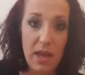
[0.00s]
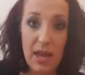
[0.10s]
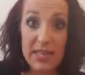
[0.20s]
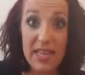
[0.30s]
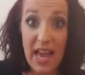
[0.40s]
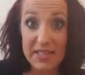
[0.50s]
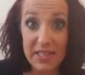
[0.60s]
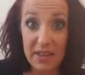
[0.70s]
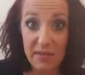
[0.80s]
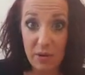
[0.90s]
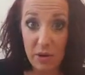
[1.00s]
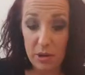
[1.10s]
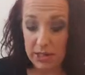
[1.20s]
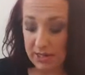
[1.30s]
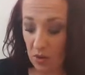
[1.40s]
is excellent for
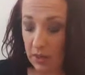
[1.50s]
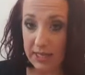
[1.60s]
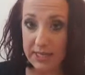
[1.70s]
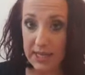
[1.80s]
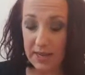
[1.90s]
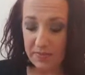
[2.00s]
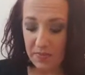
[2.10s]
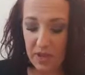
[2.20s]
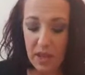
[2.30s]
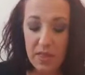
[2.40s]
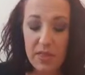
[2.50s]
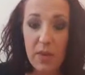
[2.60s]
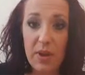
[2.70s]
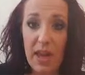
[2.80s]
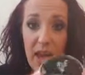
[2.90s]
oily skin.
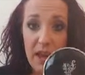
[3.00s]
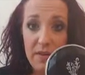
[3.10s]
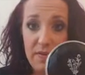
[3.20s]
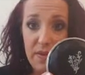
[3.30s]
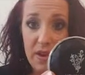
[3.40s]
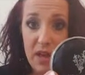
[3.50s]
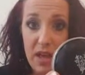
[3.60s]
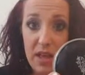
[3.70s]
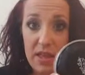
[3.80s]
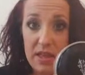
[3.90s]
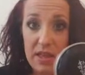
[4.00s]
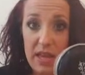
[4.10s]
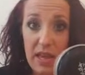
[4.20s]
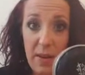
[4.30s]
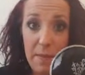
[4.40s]
Then we have
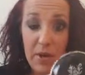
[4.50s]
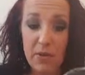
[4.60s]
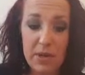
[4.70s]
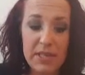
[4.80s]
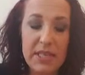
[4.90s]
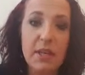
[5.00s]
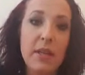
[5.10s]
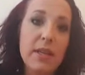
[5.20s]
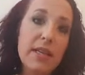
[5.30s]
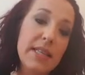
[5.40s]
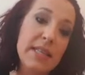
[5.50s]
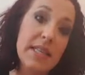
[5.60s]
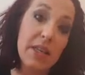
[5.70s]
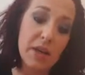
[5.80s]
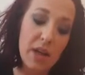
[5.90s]
the Mineral
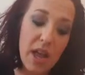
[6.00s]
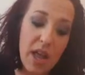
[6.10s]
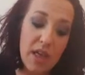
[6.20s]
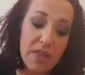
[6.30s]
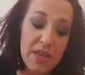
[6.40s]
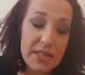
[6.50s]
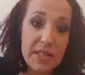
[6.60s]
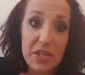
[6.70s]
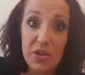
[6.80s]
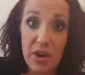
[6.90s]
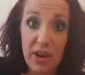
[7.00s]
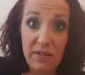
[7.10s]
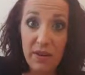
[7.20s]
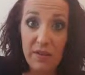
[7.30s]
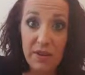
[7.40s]
Concealer. This is great
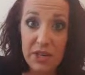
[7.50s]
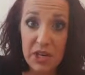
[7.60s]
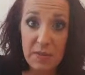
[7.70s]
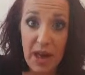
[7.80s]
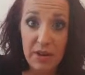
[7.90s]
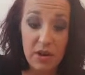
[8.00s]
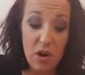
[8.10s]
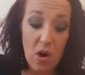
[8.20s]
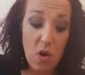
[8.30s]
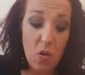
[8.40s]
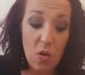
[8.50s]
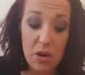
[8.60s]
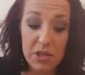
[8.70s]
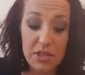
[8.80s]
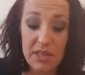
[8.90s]
for a finishing powder
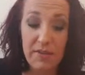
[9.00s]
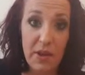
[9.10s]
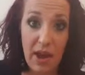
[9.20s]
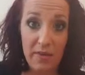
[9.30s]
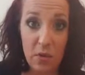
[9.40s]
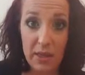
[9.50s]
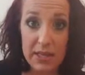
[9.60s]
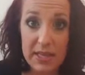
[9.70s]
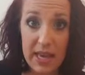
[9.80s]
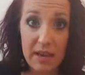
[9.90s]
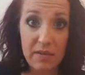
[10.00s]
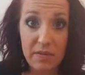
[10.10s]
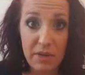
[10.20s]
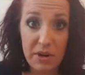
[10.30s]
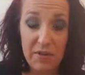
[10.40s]
or just if you have oily skin
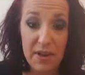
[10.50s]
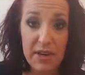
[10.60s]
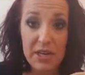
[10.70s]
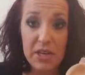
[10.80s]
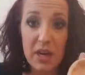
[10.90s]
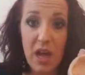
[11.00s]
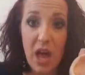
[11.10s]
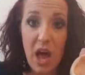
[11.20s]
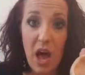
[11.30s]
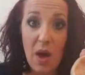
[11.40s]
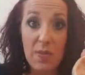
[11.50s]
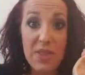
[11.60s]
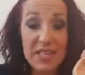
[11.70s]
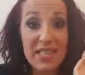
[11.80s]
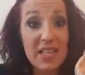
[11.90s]
for your foundation.
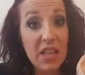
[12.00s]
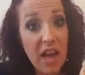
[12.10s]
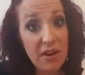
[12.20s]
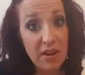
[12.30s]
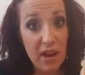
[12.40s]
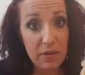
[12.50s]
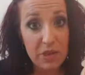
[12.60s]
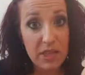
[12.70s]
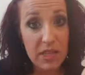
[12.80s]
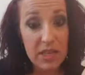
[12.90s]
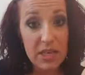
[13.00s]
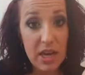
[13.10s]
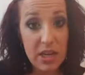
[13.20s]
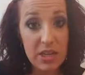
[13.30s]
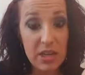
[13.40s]
This is a lighter coverage than the
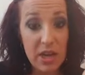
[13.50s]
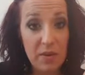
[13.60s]
Touch